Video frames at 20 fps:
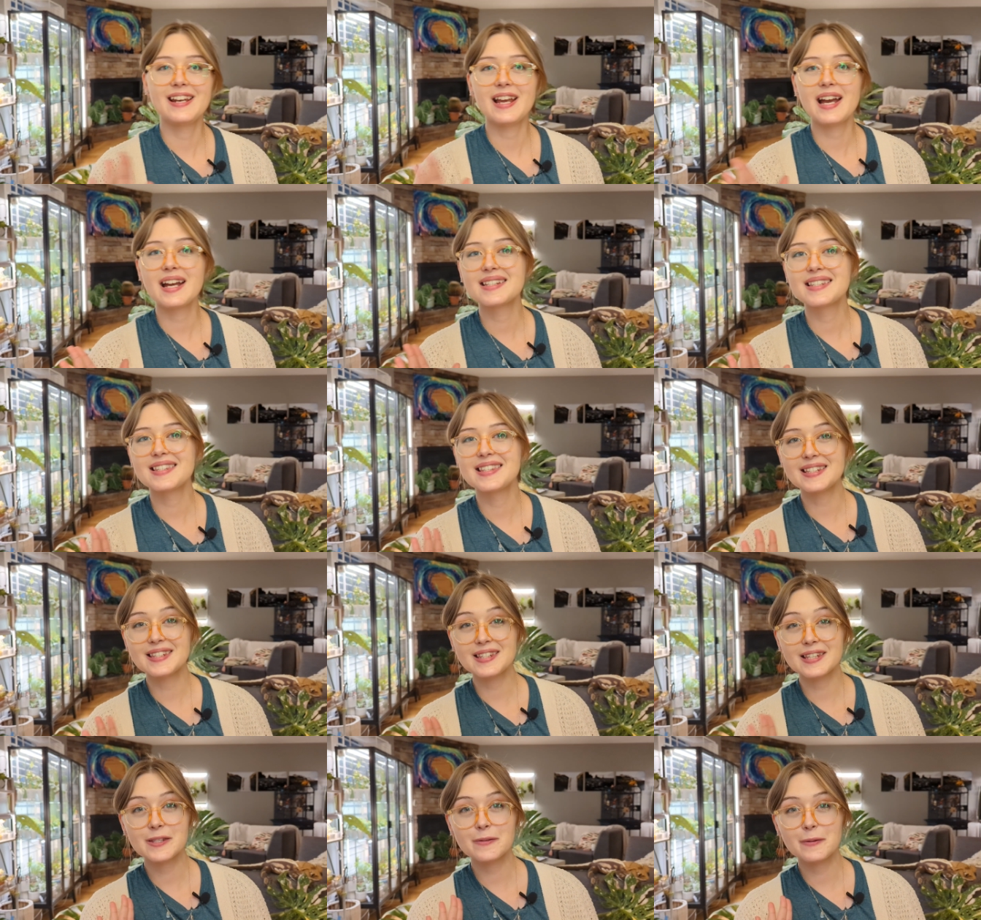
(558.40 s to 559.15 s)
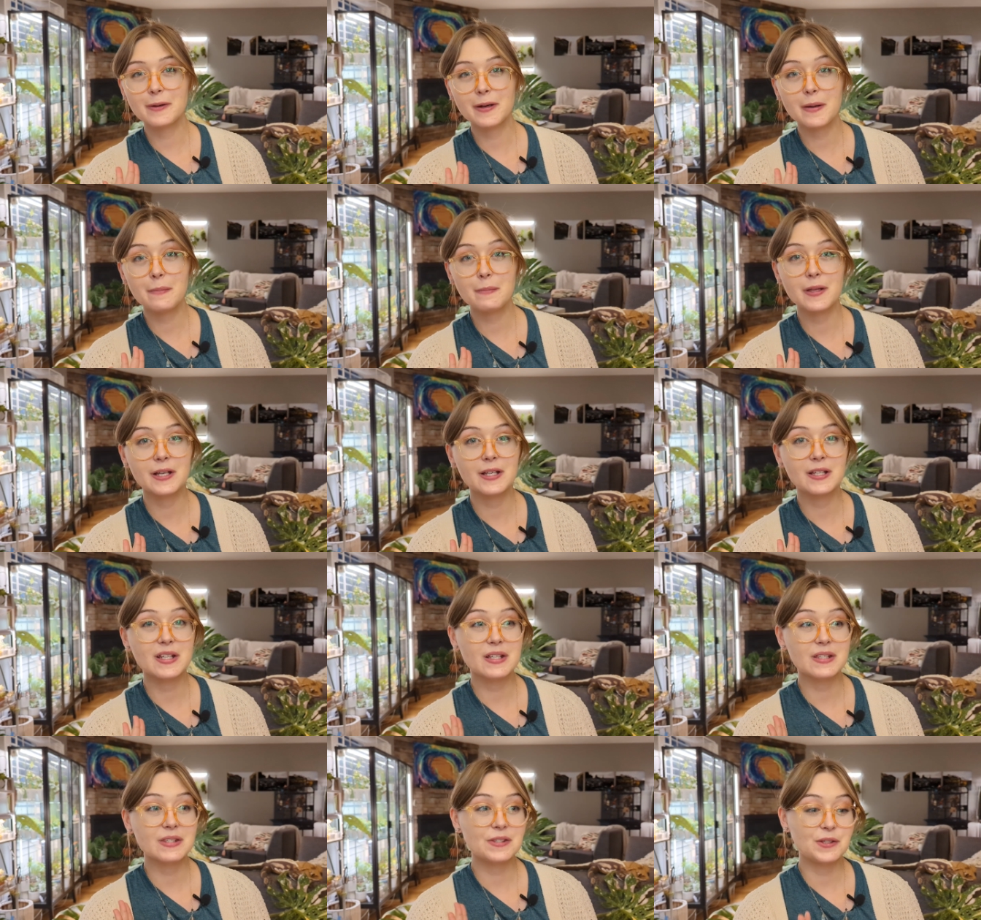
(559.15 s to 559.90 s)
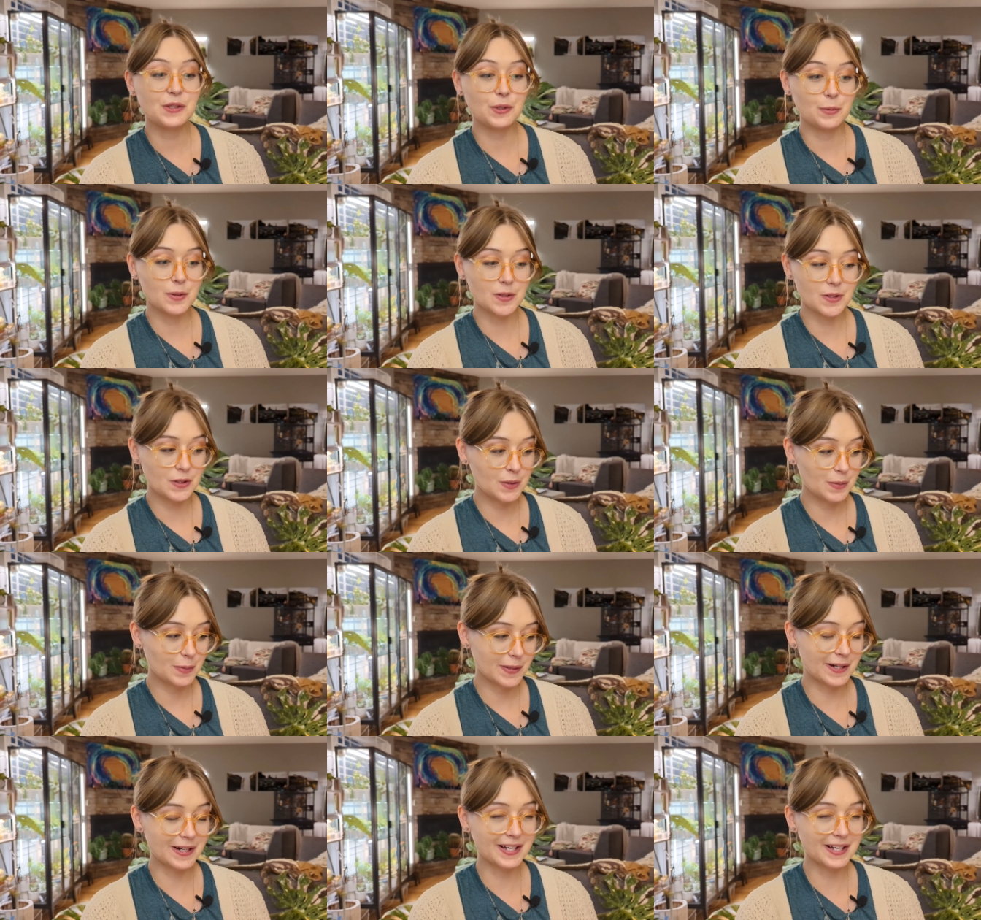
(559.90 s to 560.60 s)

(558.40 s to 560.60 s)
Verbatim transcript: next, this is one I'm like super, super